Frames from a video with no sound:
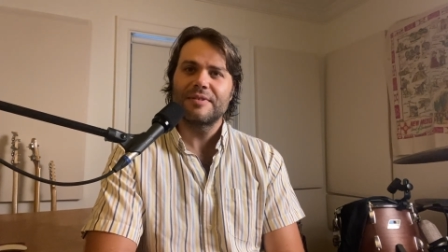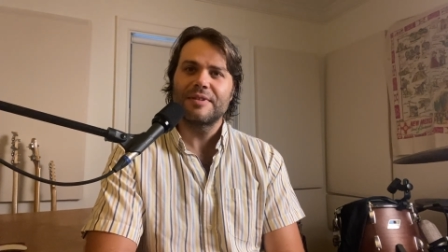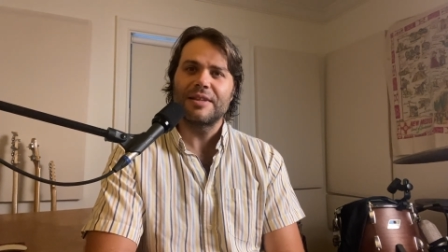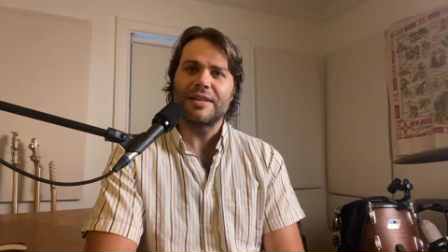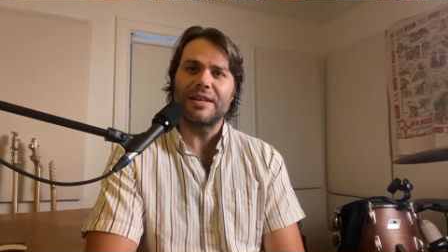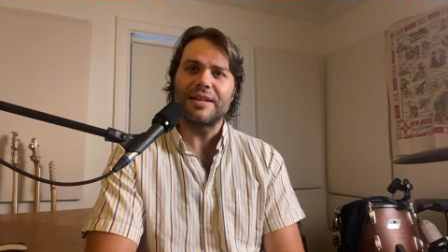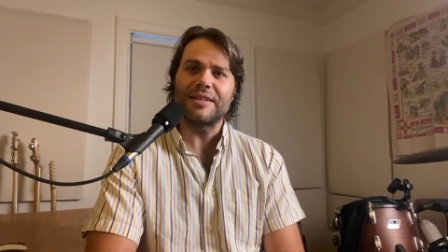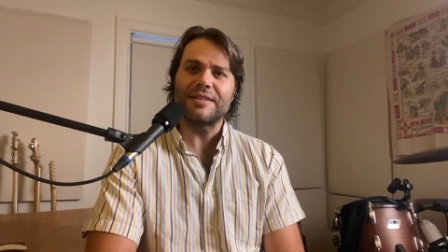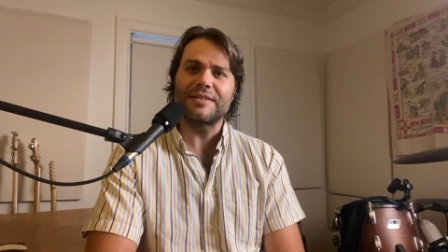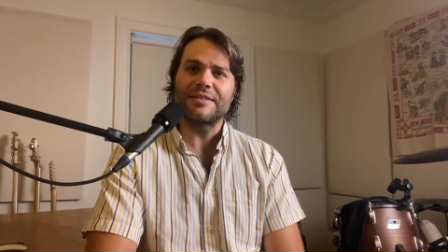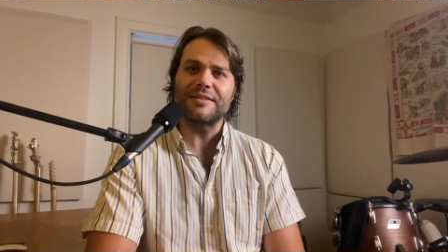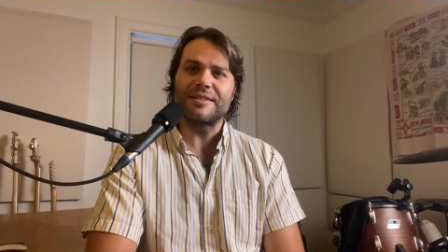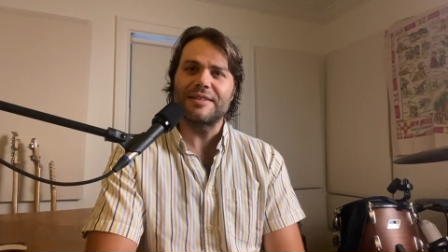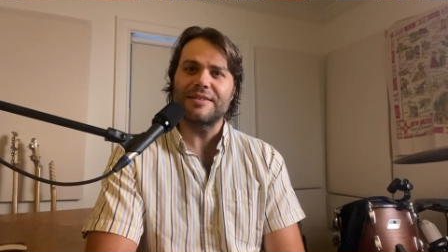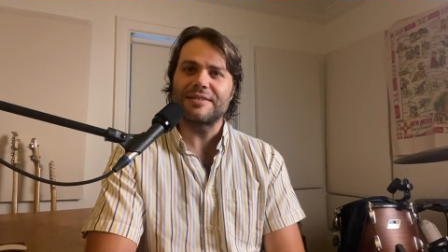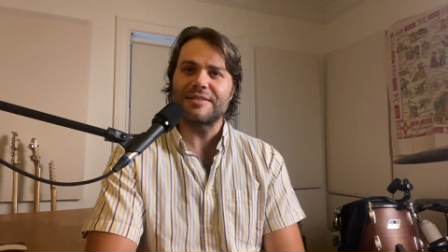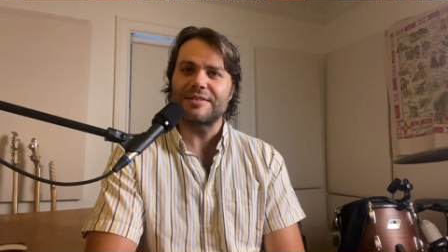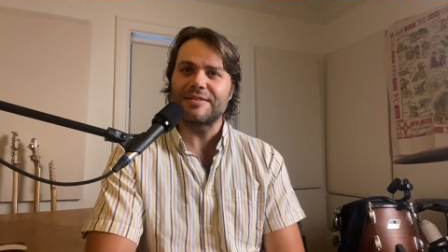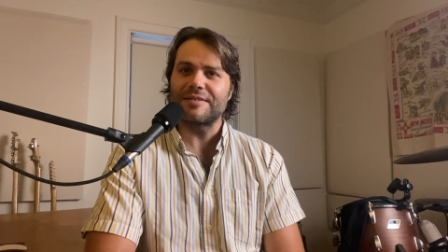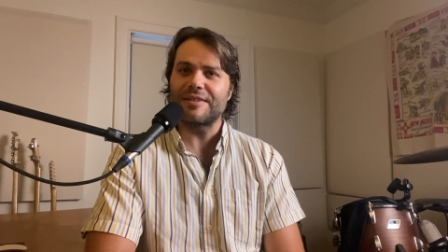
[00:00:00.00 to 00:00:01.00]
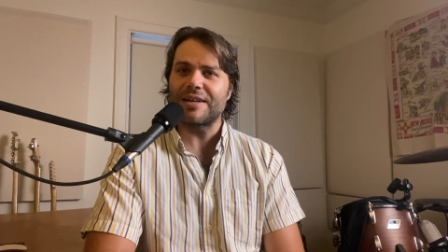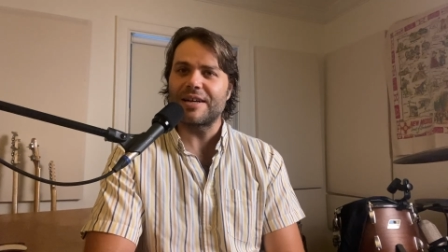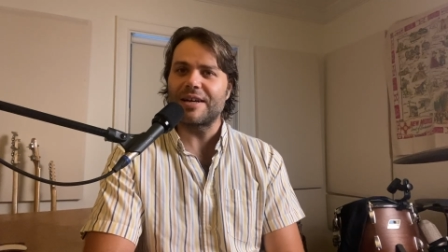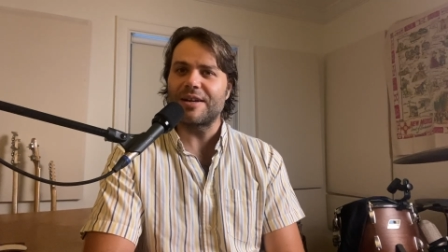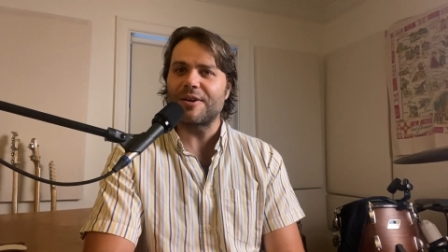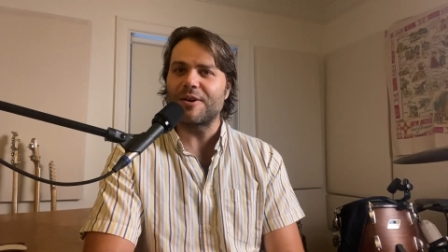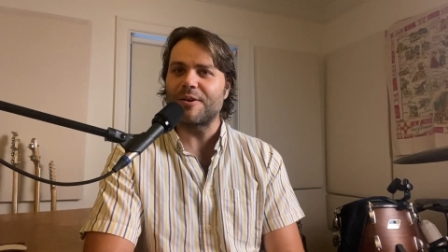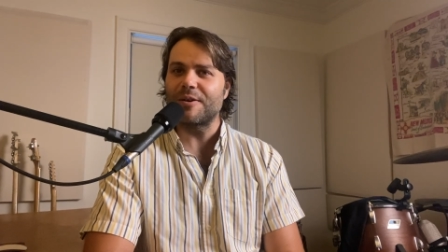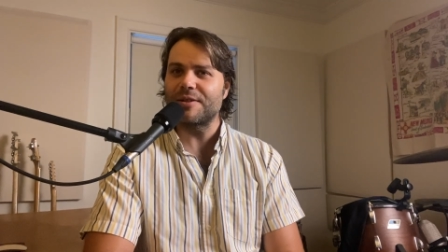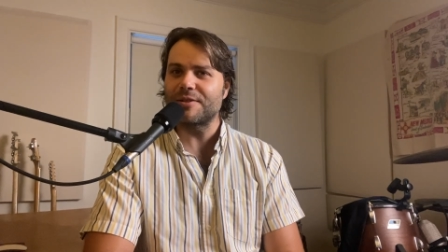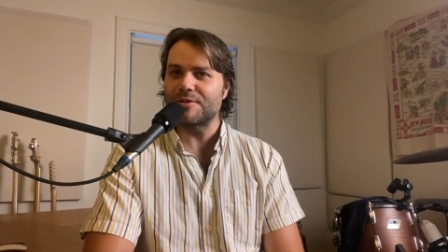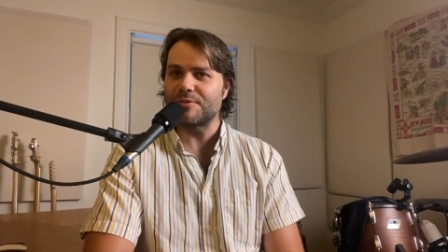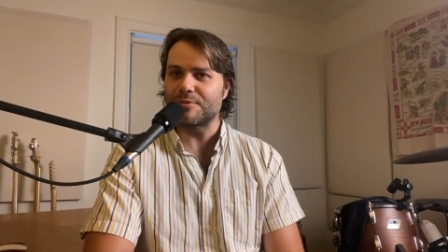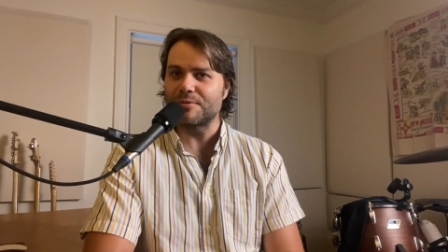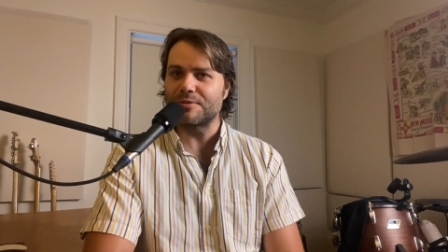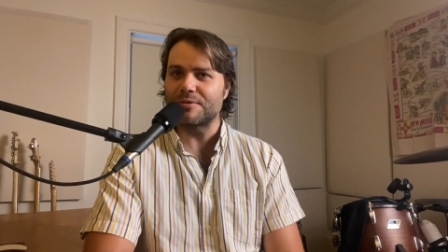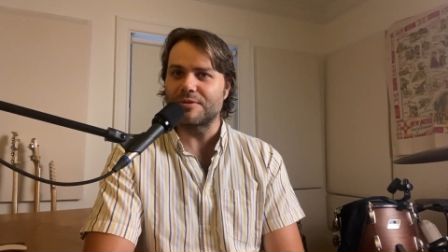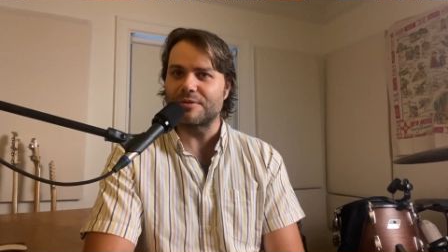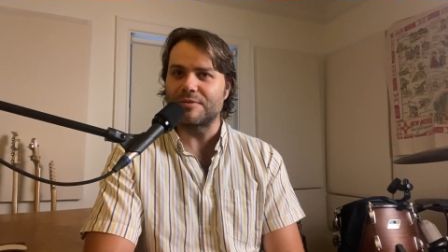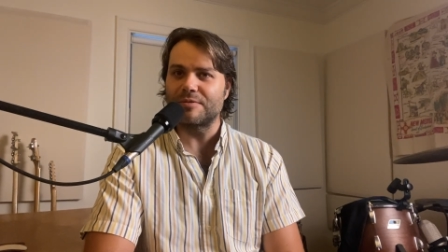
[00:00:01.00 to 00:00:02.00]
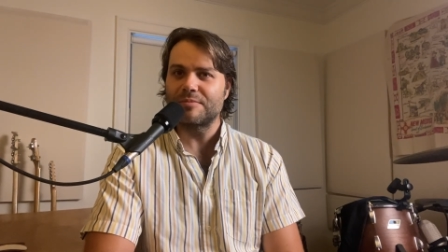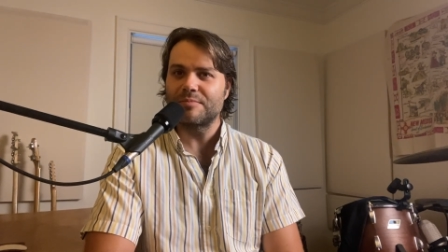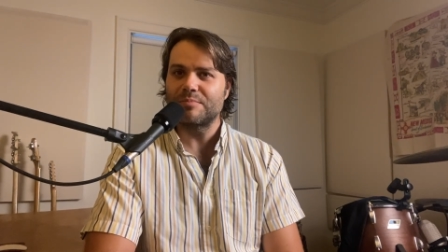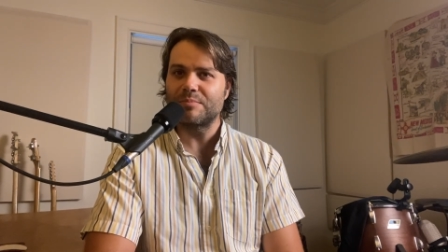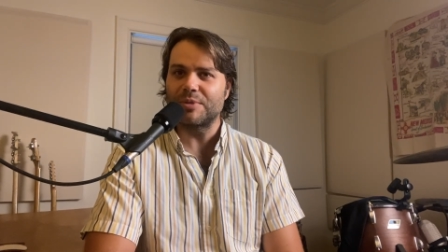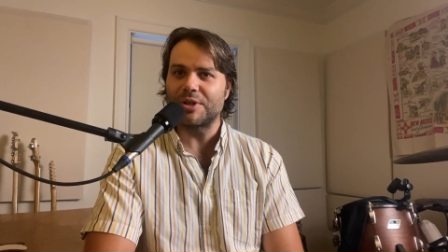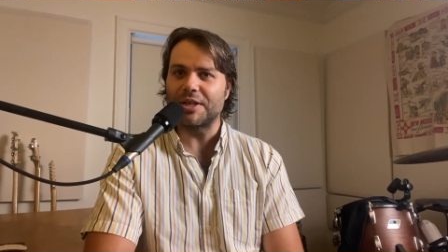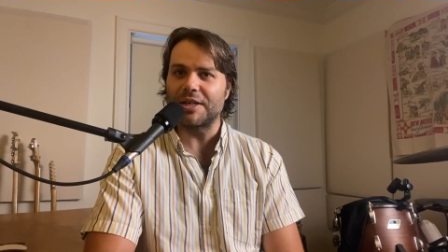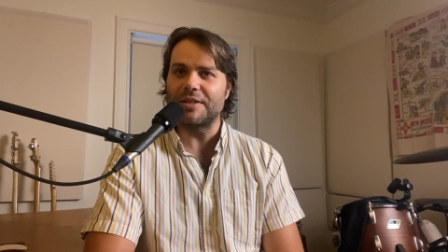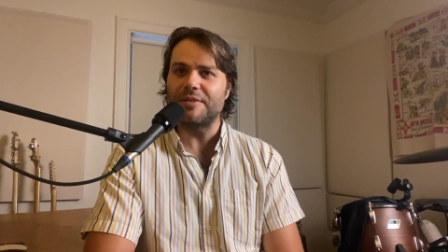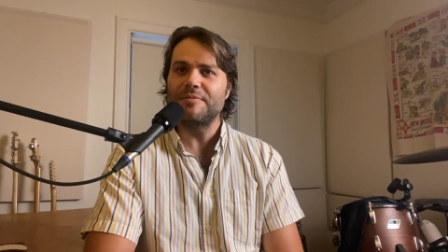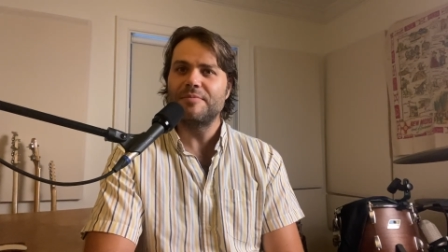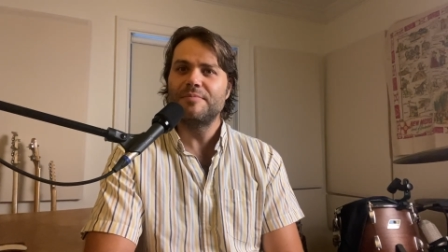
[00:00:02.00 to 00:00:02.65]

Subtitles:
And it's not always a rule, but